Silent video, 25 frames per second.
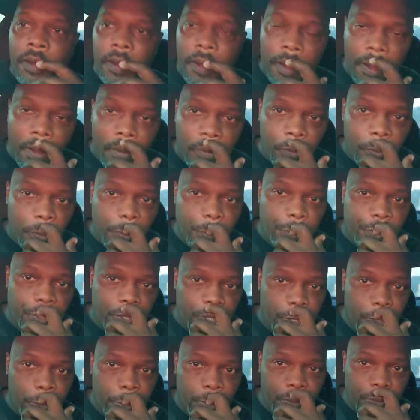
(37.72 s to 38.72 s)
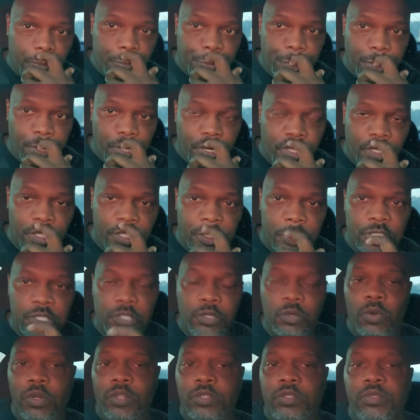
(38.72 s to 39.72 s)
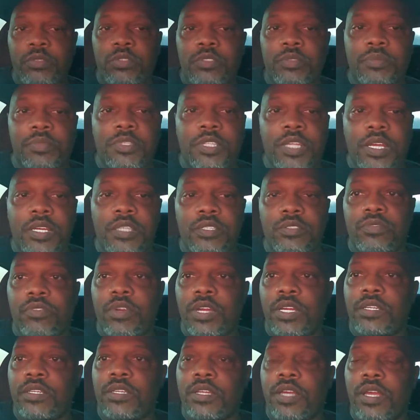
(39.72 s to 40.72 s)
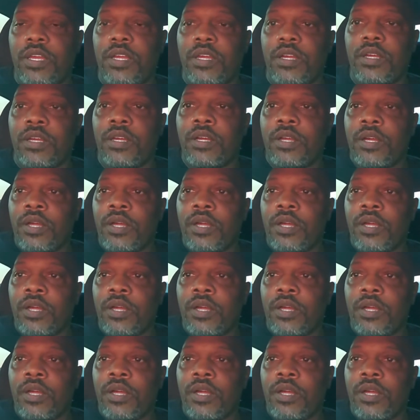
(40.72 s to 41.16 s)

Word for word: Uh, we want to put her on the prayer list. She's going through some things right now.